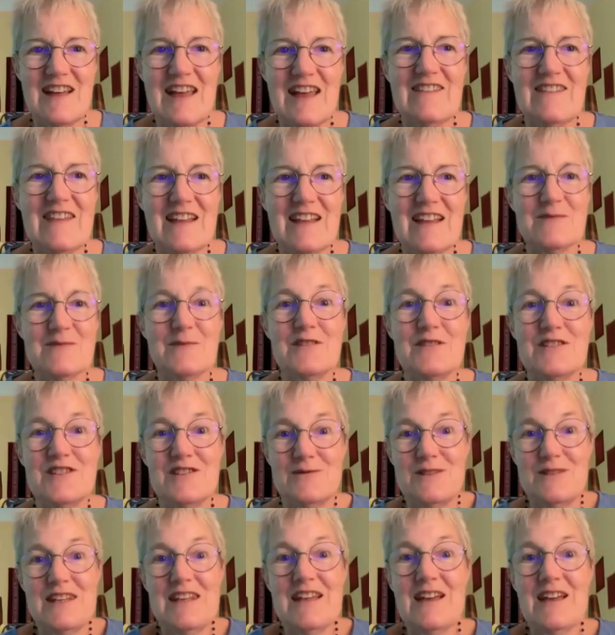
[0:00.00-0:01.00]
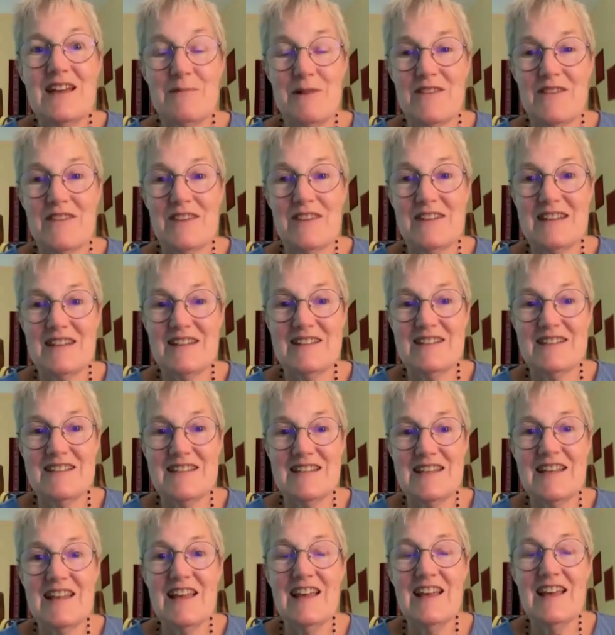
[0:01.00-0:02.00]
And that's what's unique about the Dead
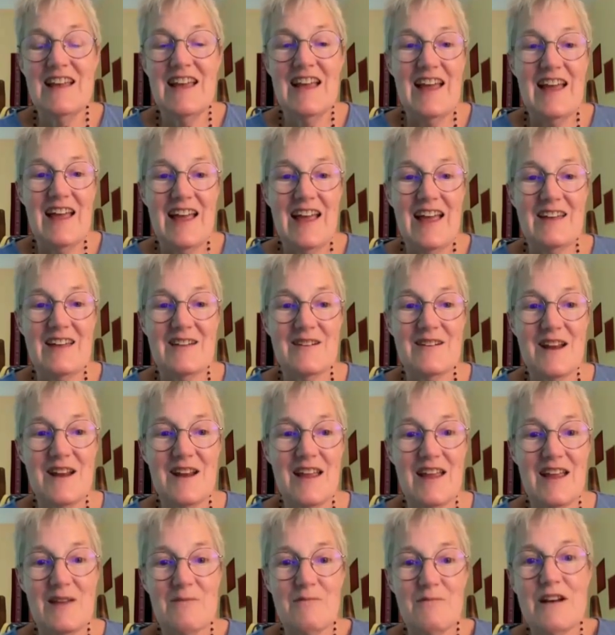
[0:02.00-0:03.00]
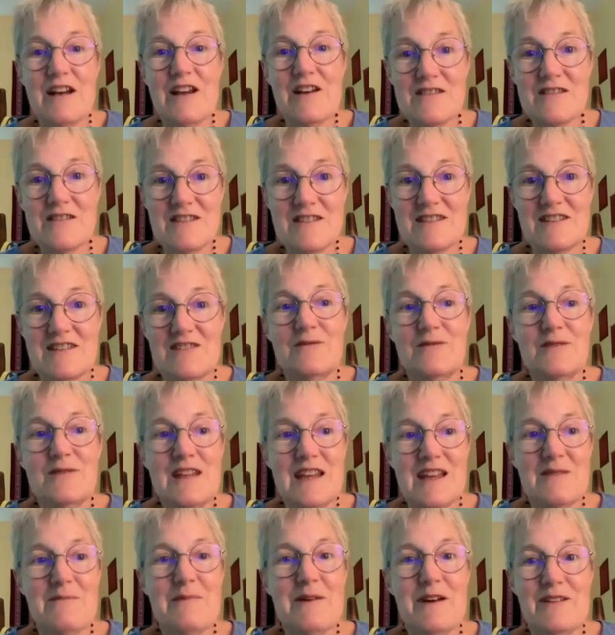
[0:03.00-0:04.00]
Sea. And what else is
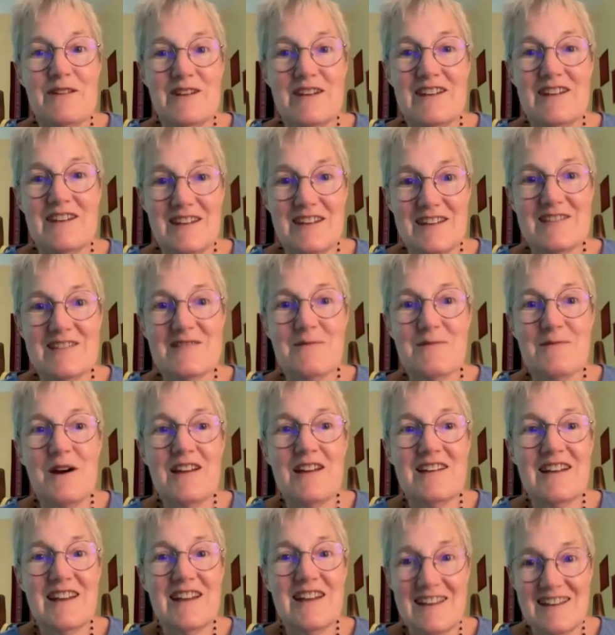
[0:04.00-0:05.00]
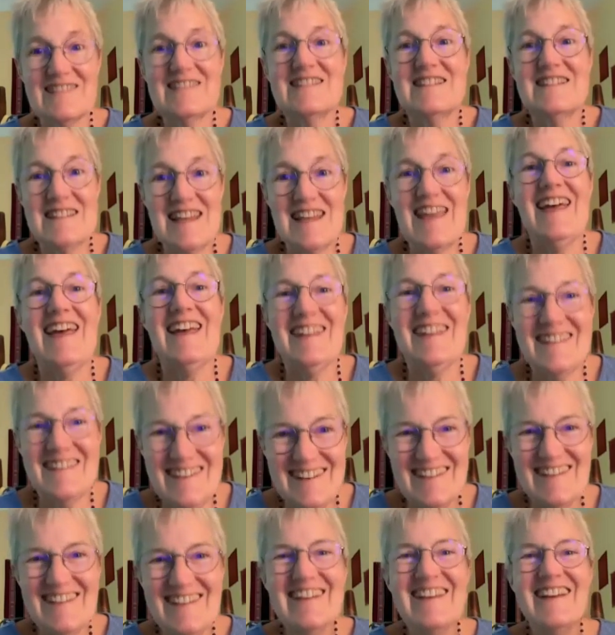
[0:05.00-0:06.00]
unique about it is what? It's
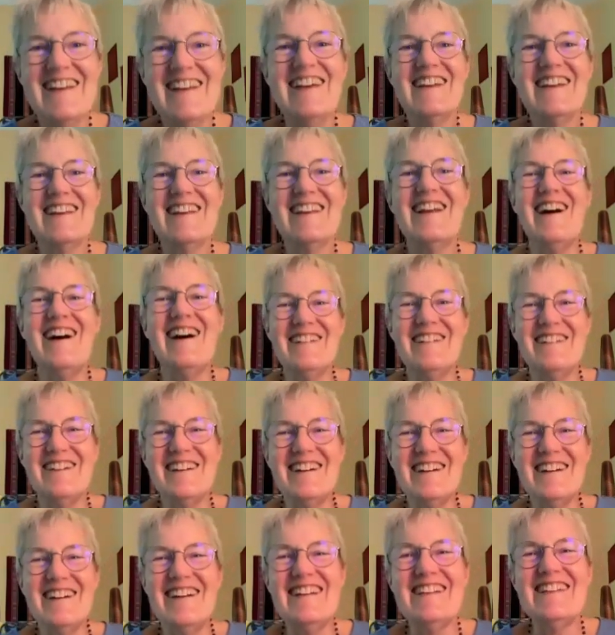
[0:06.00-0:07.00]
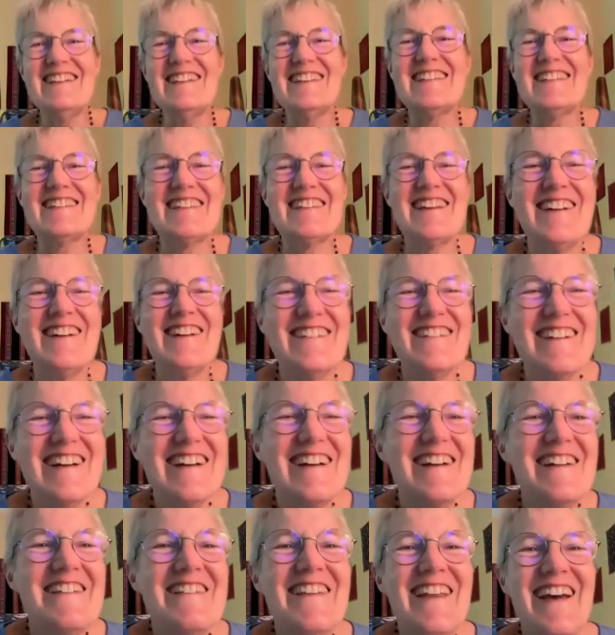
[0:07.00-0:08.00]
dead, So
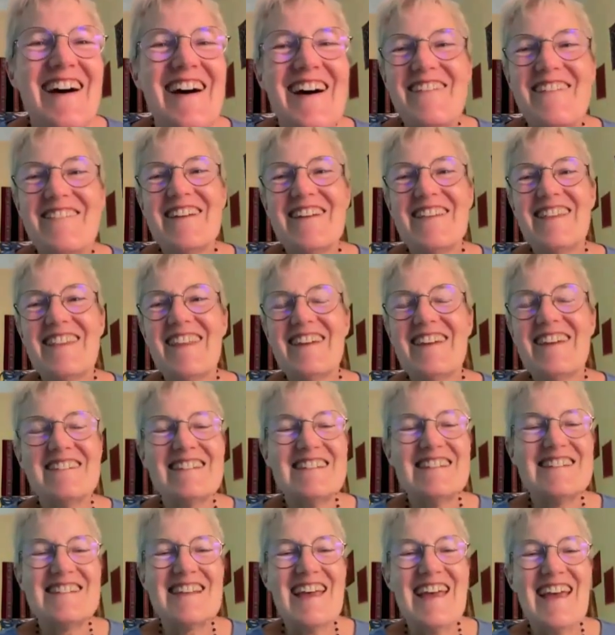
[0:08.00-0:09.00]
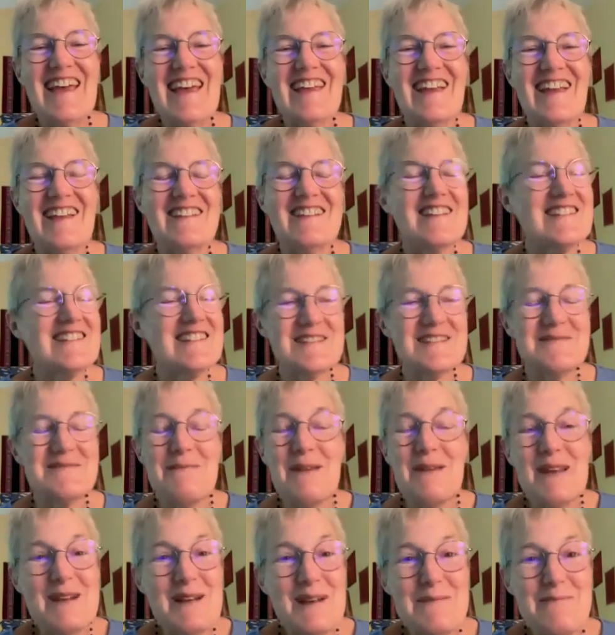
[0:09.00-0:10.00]
what they would say, and it just
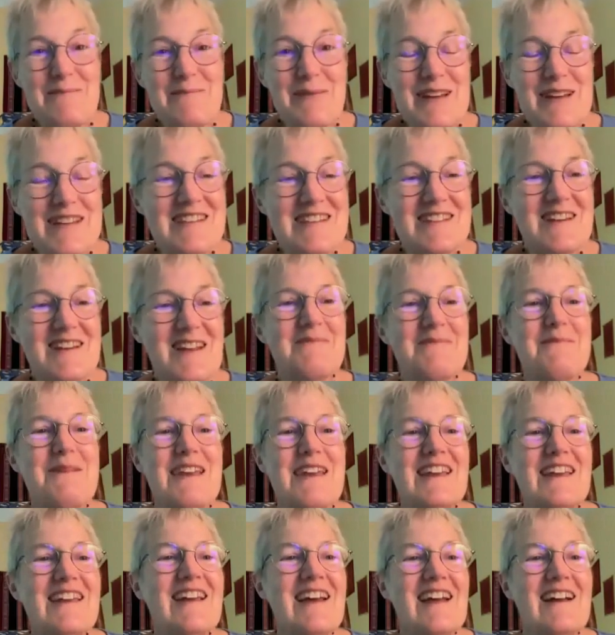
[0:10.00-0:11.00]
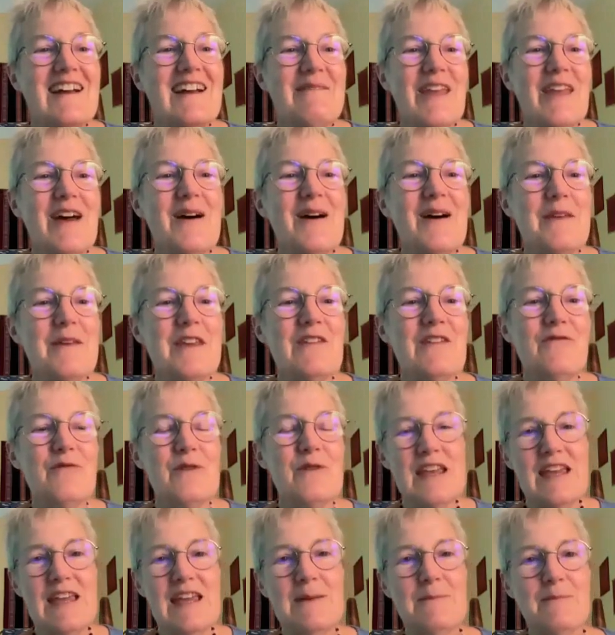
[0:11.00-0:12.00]
made an impression on me. If
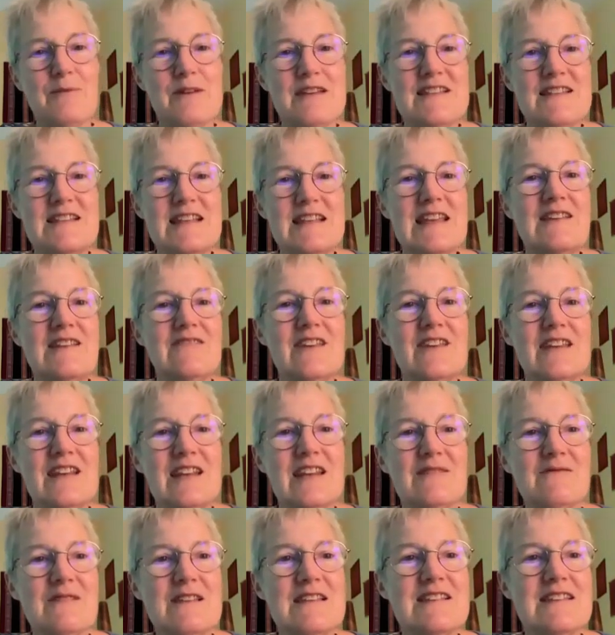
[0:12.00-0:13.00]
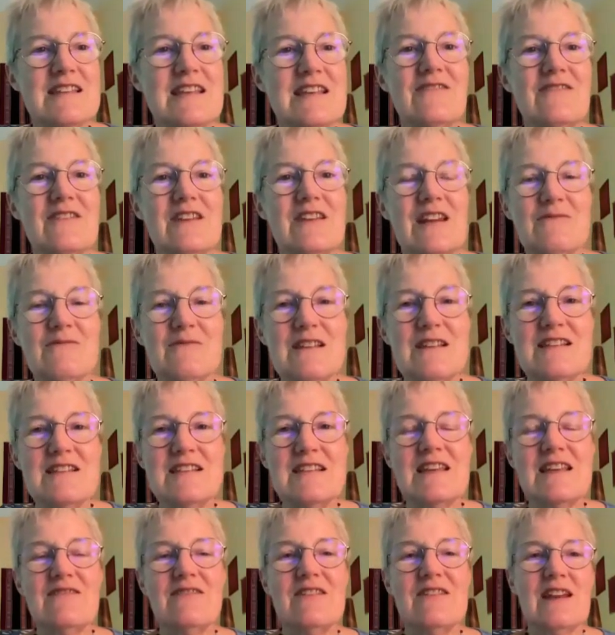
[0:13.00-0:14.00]
we keep receiving and receiving and
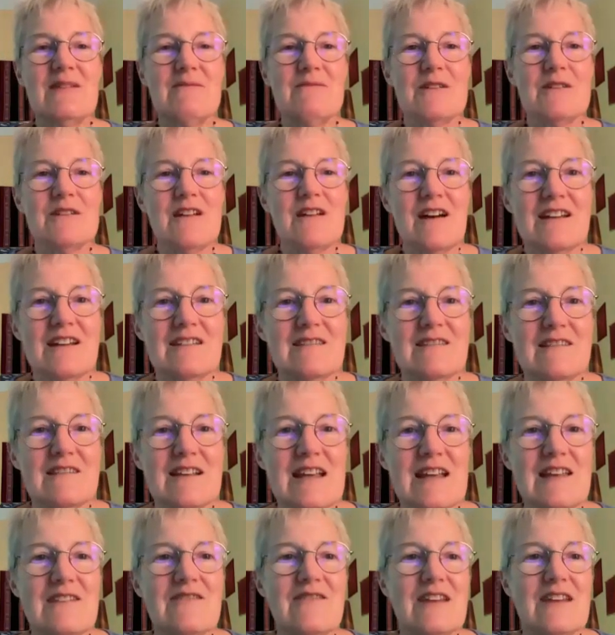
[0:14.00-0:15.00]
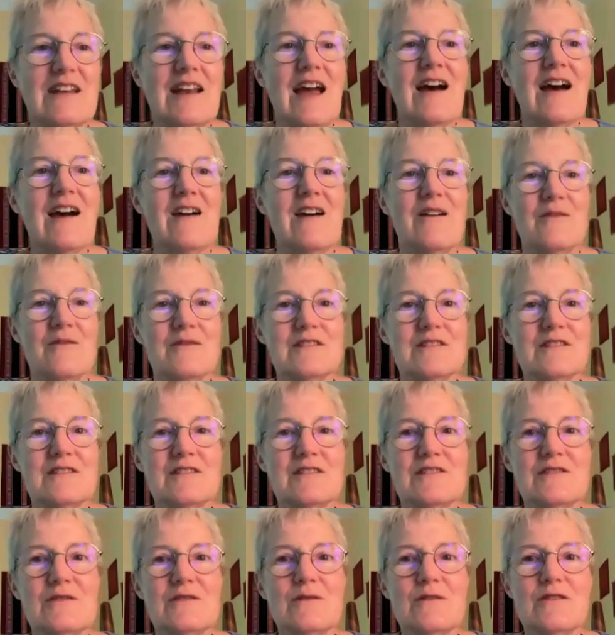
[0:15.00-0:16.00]
receiving, and we're not giving out
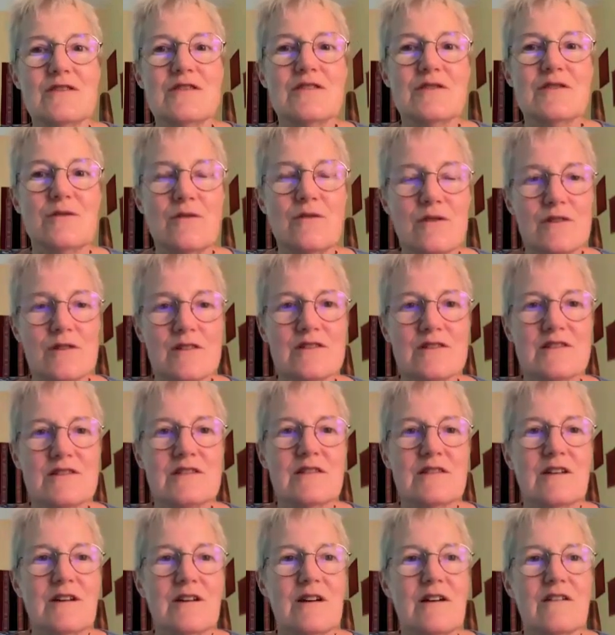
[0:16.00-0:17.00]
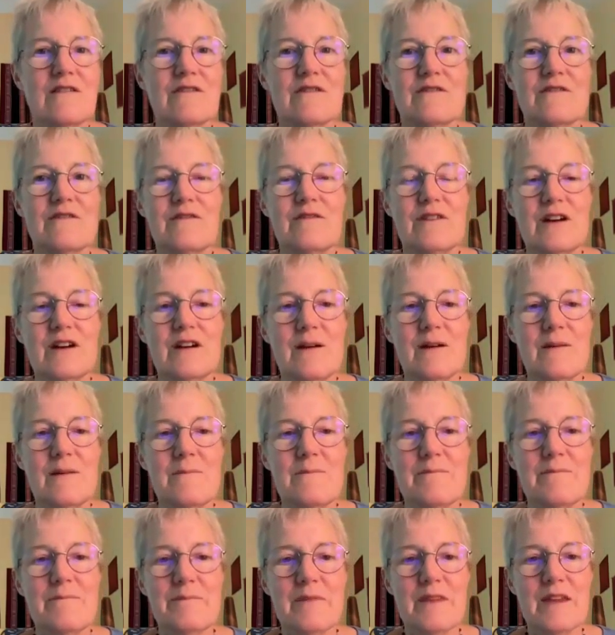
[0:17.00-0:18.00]
to the source of
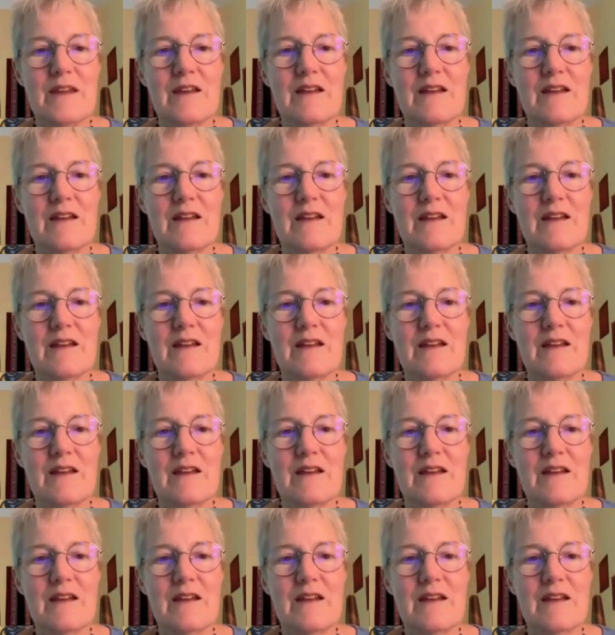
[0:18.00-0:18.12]
all